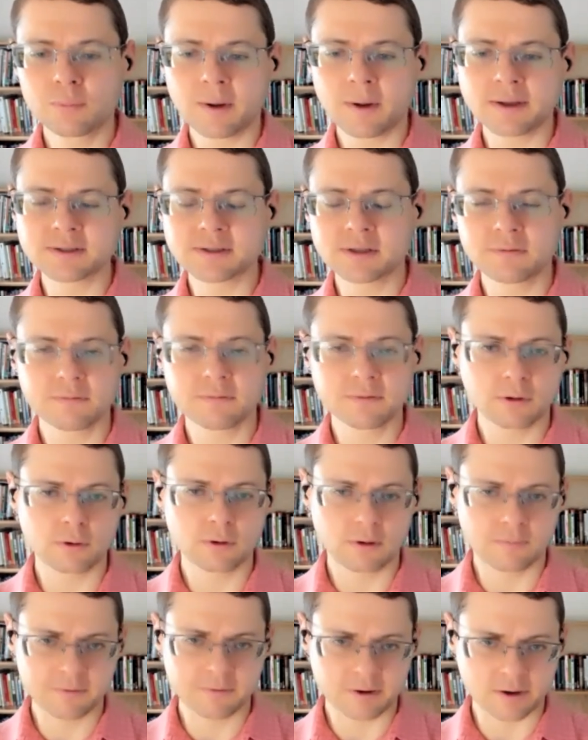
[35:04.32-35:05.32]
positive
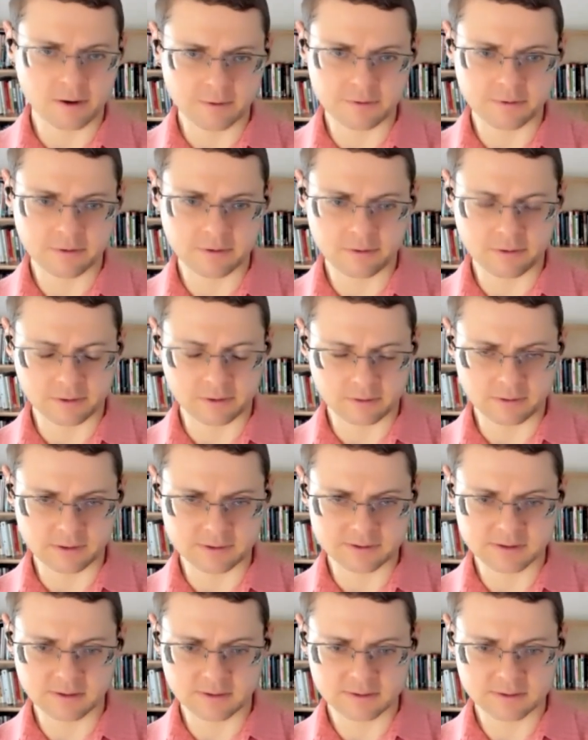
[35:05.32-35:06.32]
view of their other
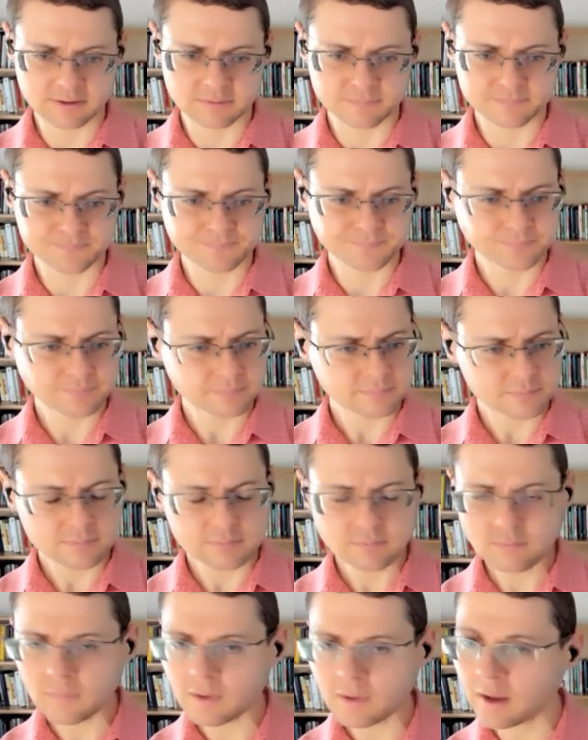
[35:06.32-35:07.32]
characteristics
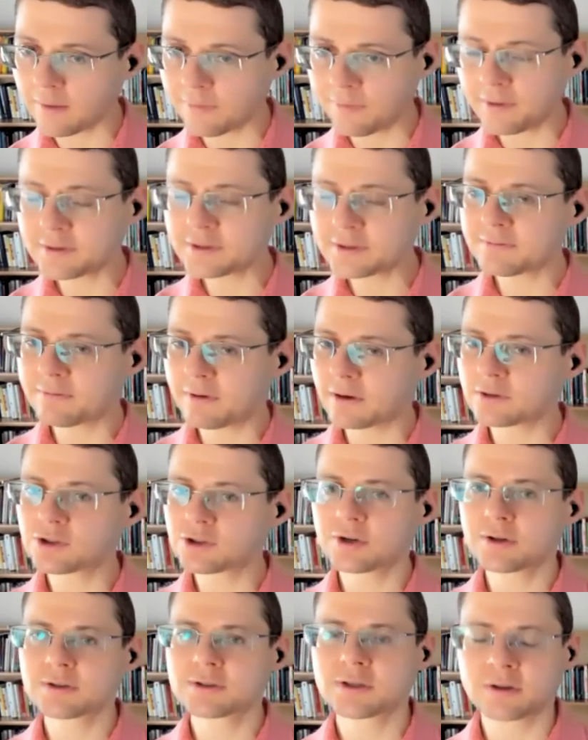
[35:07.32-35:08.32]
now this
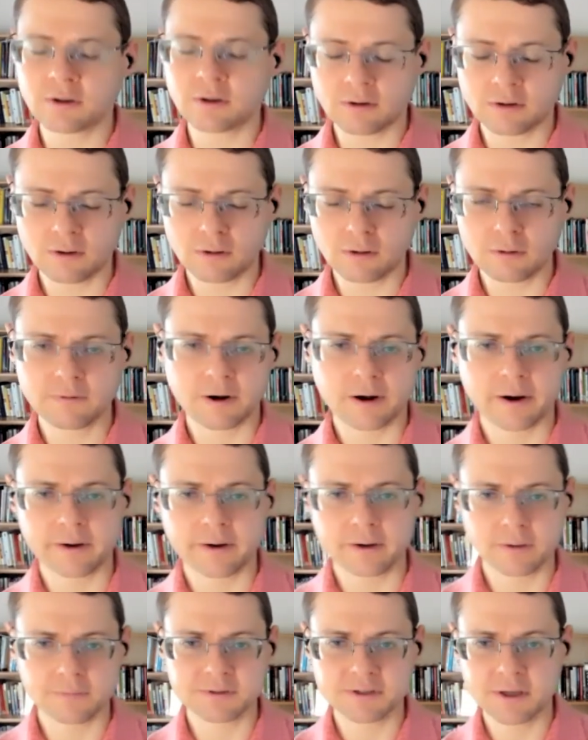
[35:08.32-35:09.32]
functions in a whole
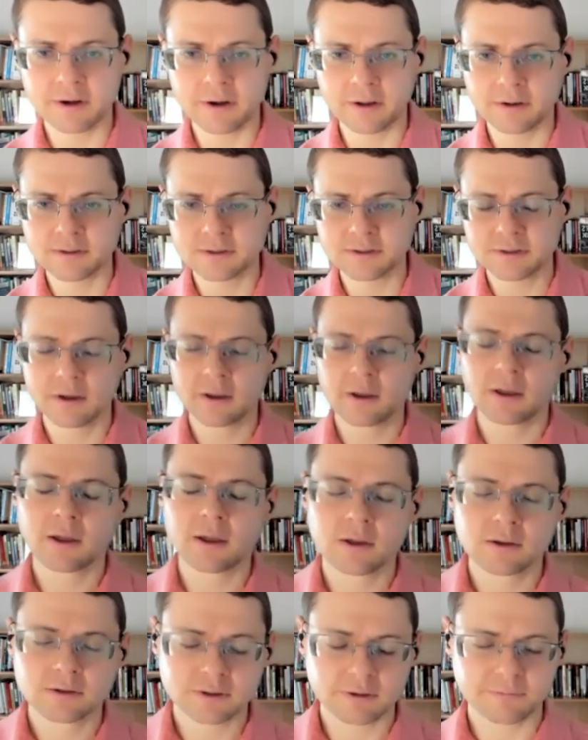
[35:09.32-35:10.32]
variety of settings
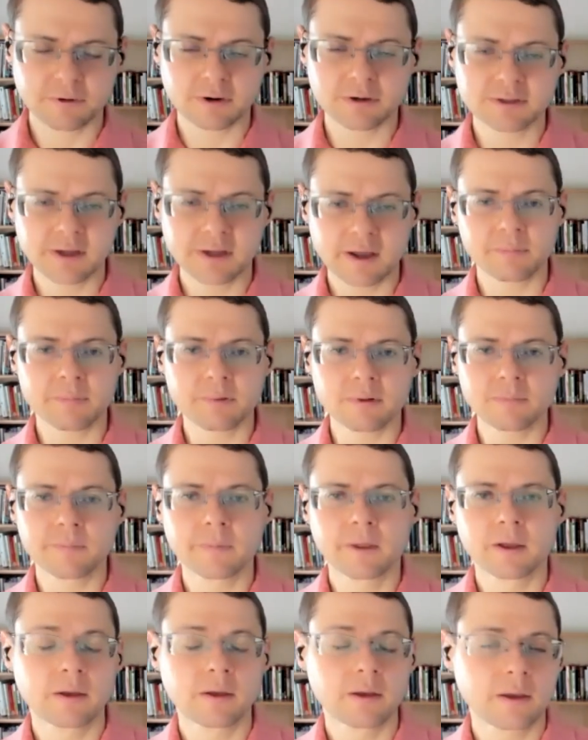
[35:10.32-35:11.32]
so for example
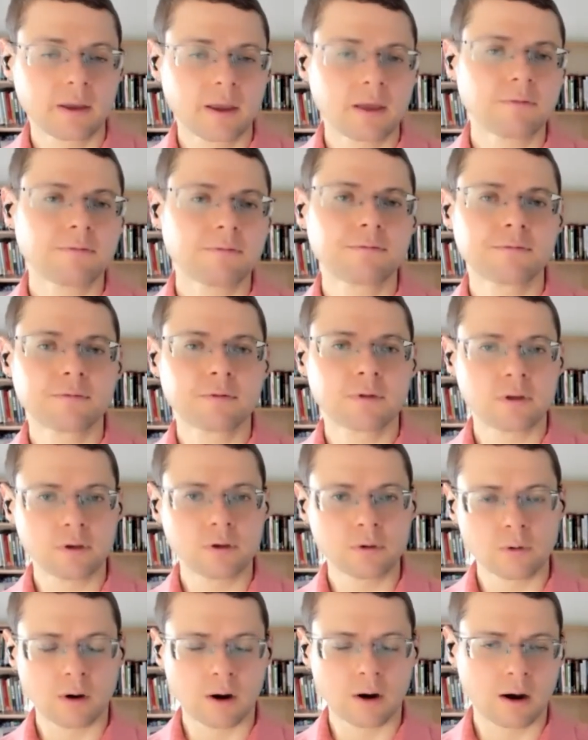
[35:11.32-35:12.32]
if
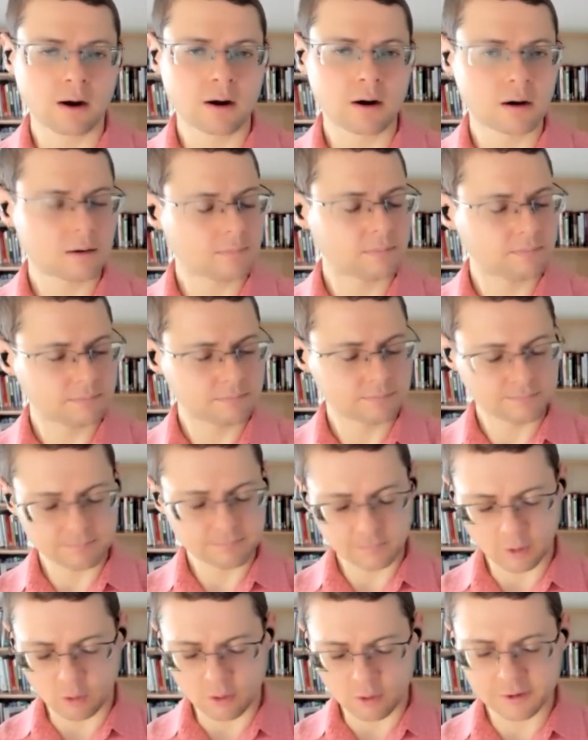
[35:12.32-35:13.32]
you are
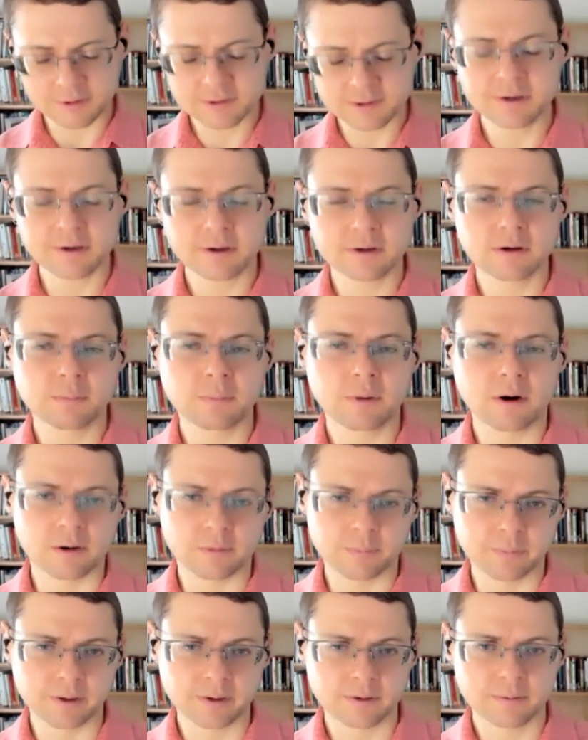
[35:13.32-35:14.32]
auditing a
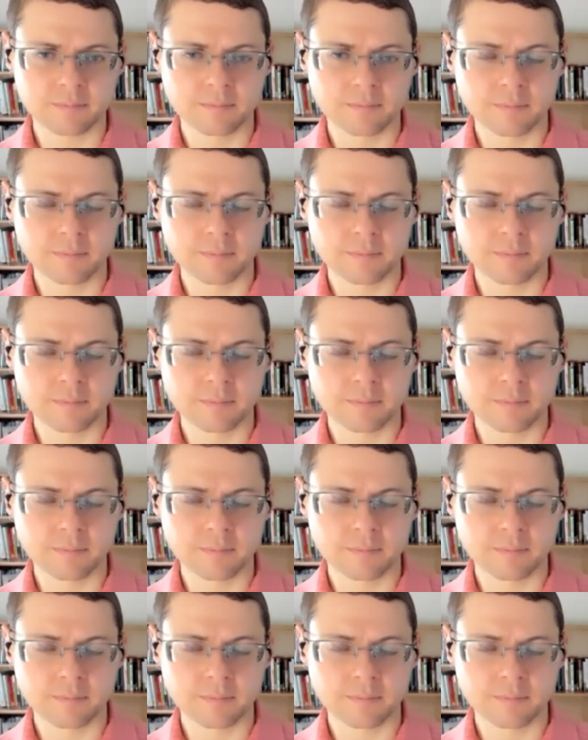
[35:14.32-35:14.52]
department.